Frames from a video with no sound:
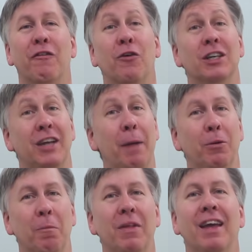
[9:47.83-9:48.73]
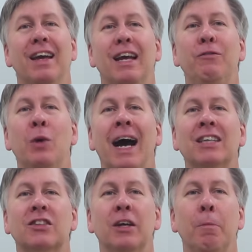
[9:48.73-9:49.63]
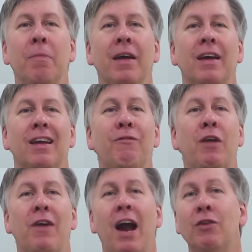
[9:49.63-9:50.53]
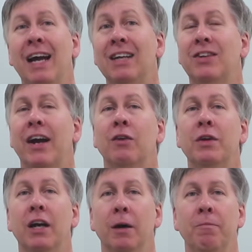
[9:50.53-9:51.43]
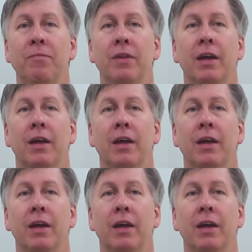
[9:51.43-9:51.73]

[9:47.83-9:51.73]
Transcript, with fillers: For example, if you ask them if they've ever had diarrhea,